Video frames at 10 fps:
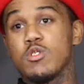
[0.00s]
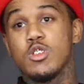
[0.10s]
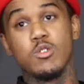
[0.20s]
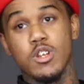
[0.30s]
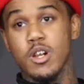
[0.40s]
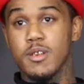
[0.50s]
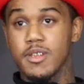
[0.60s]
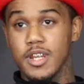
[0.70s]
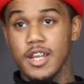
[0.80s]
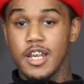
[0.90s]
too, you know what I'm
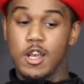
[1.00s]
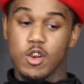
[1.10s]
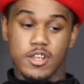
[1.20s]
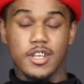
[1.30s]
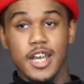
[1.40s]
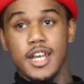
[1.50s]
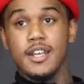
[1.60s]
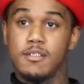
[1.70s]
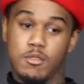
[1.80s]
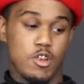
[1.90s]
saying? They on the
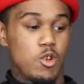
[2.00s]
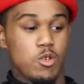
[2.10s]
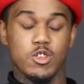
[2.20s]
same, you know?